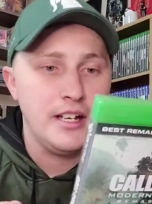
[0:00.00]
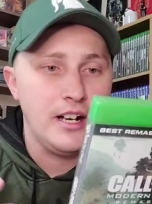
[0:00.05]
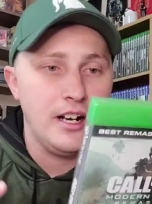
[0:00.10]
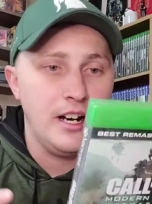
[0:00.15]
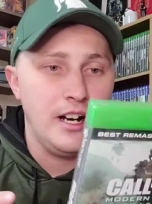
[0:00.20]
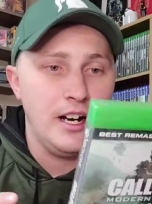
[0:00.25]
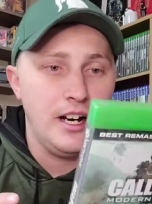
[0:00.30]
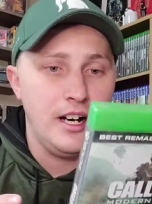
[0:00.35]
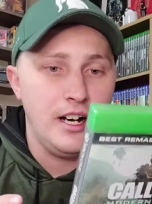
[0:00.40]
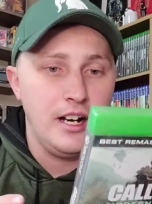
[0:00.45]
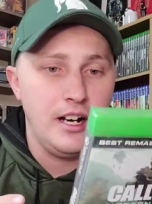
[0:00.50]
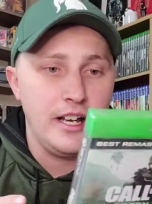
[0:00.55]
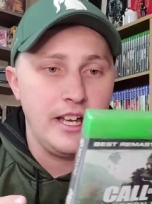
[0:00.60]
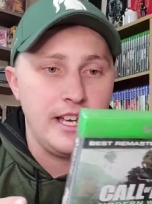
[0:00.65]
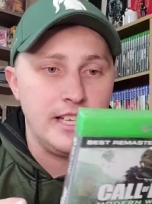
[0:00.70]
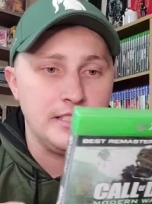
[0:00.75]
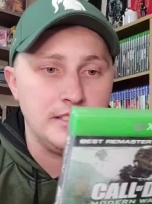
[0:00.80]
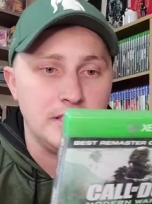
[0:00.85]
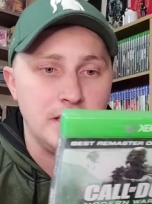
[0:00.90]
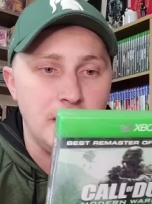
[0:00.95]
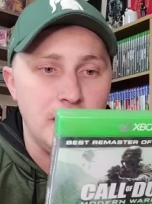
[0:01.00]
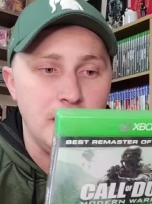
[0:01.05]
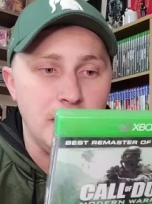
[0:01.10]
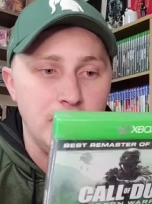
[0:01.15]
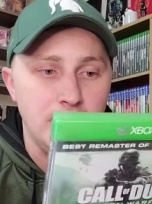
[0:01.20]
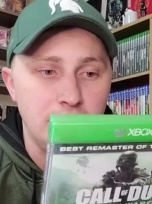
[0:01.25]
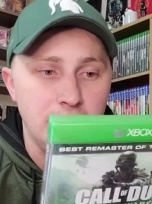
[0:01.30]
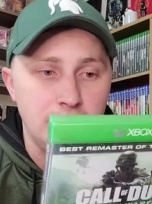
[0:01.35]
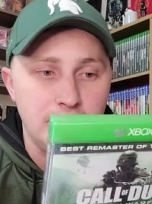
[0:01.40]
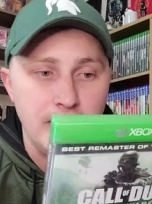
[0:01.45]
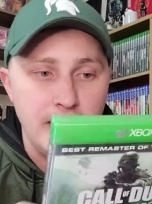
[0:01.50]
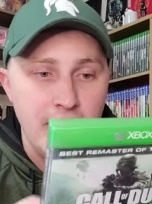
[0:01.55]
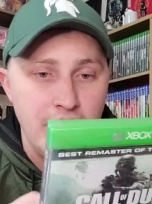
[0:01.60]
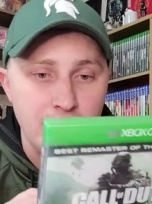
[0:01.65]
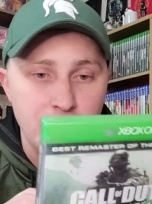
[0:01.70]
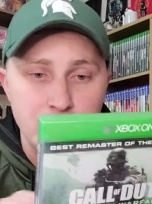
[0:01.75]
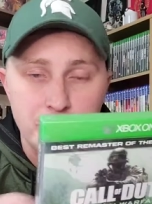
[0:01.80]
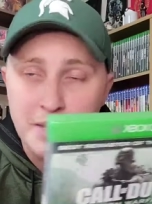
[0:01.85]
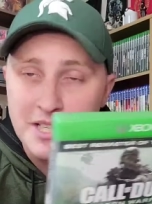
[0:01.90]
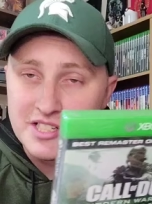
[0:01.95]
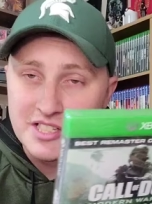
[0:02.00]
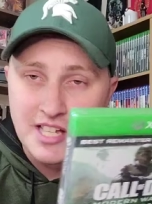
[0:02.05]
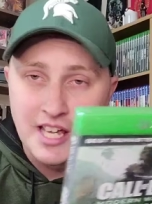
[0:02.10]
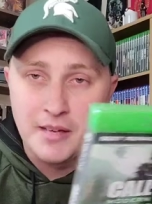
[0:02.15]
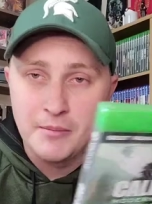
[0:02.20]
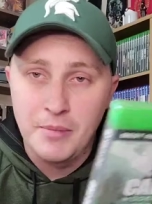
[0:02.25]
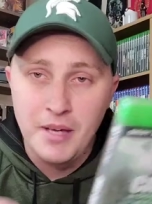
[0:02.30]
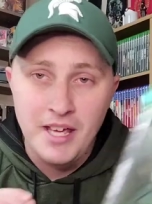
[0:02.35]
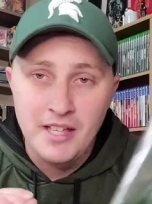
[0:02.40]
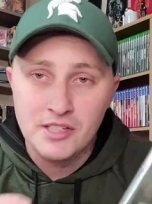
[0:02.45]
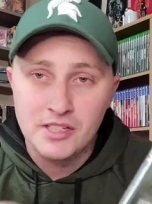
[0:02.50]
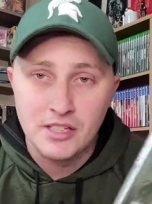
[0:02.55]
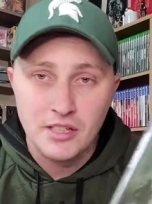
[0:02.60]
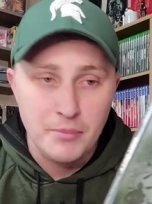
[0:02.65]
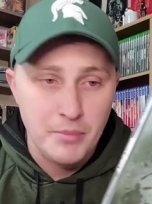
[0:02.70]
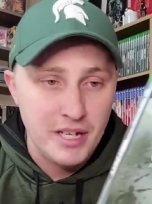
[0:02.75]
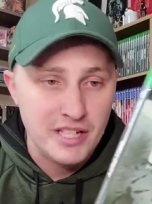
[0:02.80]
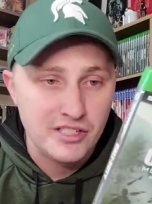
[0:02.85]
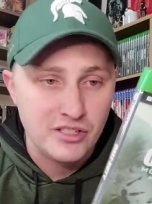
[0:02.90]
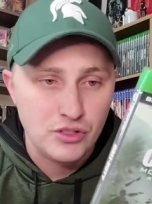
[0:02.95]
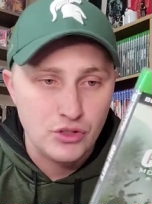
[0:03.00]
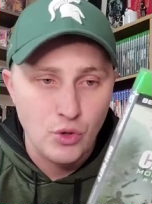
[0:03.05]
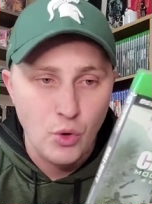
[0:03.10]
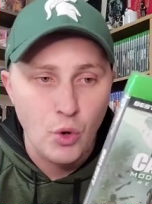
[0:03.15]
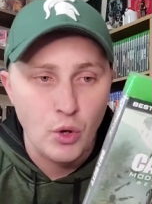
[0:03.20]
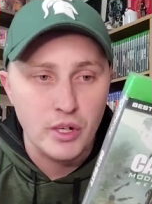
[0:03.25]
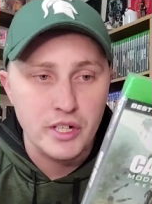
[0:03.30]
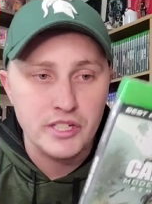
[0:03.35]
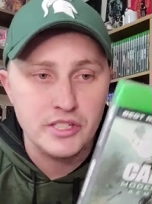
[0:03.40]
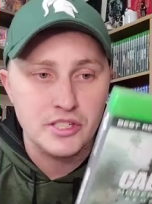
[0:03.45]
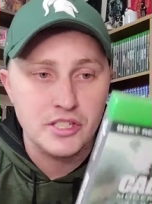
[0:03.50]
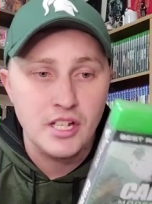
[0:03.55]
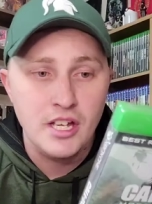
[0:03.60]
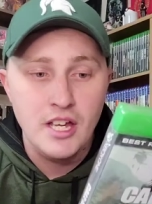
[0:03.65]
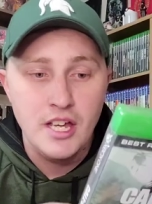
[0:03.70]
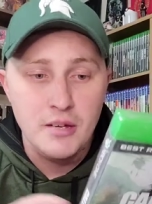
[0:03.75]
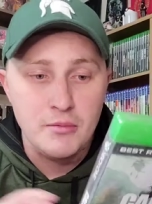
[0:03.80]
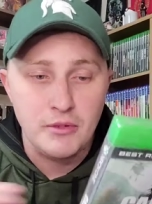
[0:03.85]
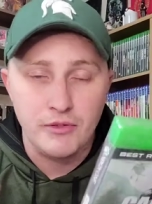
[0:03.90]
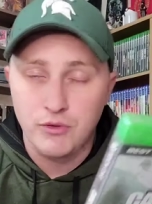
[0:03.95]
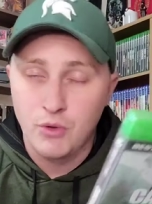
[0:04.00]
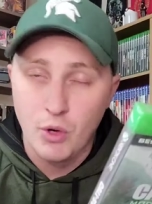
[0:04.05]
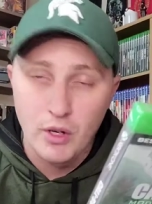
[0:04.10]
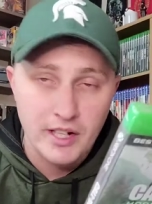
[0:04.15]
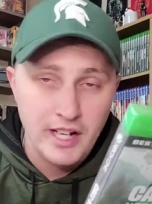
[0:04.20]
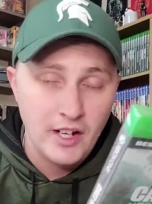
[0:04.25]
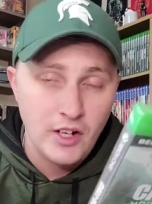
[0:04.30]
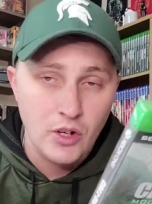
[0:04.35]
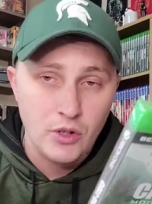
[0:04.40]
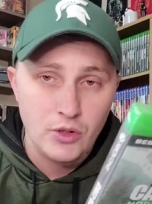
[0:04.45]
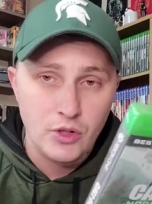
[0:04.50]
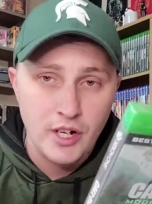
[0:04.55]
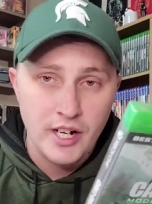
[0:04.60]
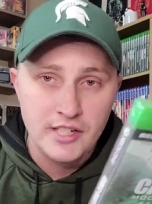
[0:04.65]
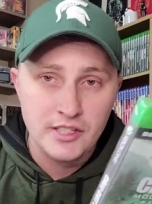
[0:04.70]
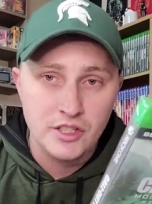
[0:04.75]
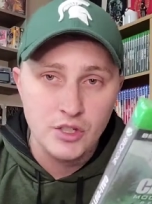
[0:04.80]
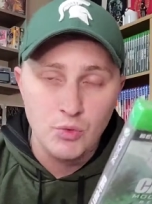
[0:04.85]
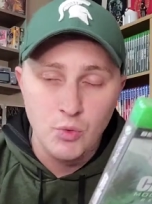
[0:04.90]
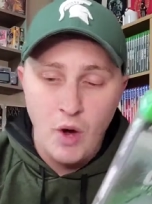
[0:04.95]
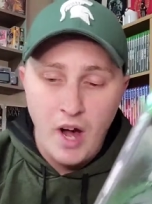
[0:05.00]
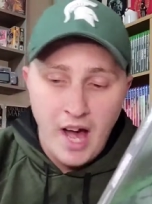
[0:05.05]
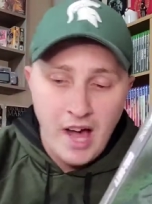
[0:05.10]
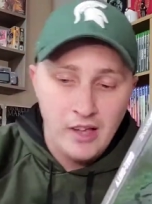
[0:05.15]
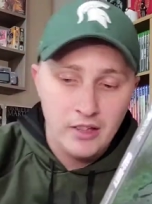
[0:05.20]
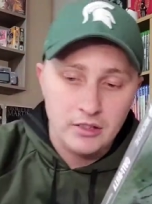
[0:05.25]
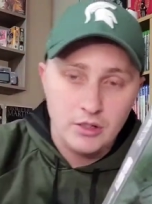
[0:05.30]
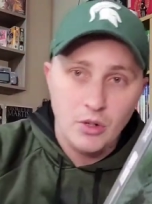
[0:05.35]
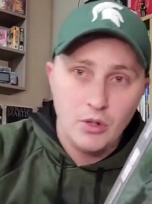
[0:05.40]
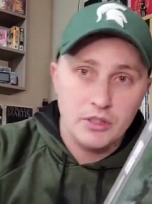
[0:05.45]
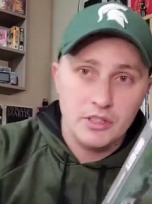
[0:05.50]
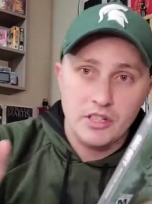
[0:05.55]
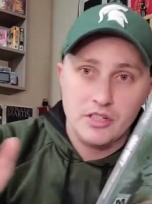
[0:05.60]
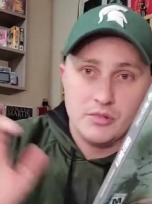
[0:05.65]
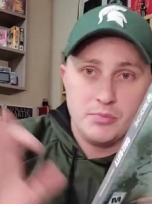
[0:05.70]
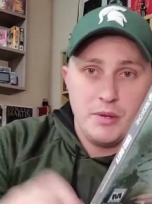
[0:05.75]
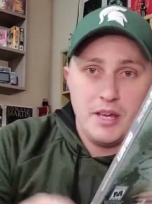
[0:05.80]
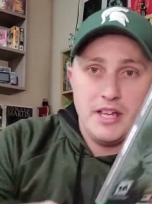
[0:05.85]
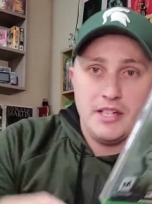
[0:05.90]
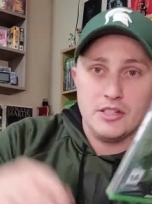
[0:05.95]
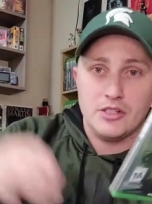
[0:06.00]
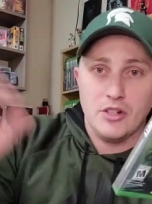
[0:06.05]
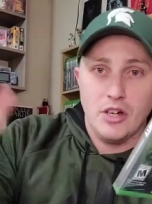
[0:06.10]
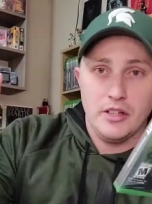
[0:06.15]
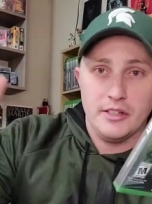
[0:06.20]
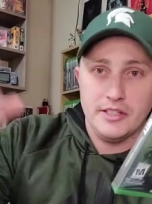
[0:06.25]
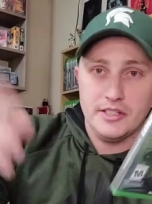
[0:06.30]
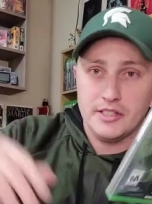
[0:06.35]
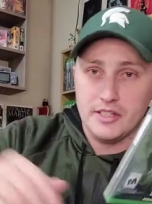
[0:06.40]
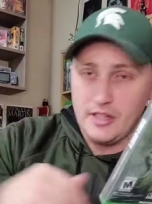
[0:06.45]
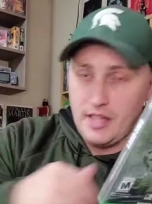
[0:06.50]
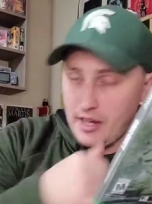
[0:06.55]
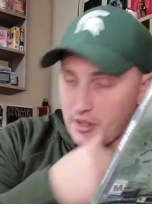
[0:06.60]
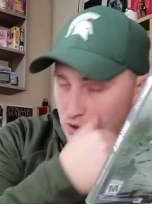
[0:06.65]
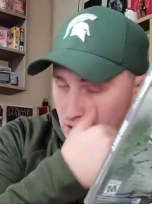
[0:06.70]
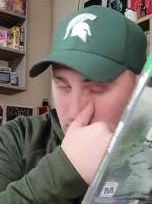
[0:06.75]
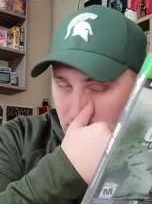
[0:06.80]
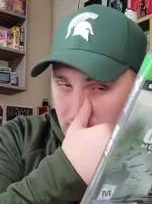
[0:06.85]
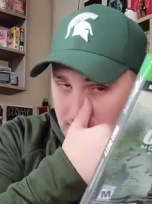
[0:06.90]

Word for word: Uh, and uh, they have the best campaigns and the best stories. Before it got all crazy, wild, going to space, all these extra